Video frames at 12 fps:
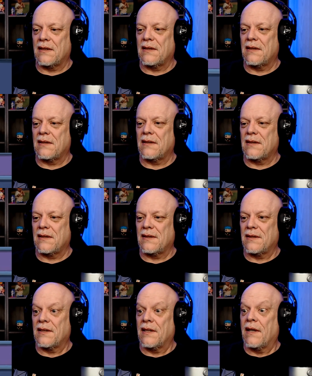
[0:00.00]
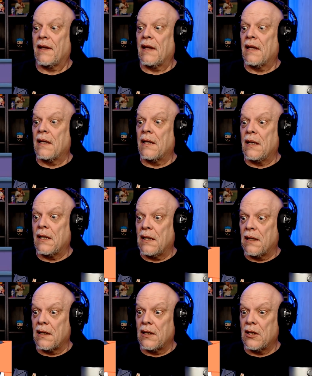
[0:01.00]

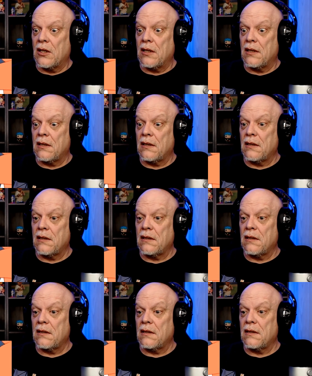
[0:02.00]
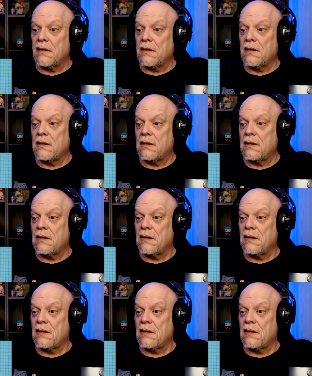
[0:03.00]
(no one is talking)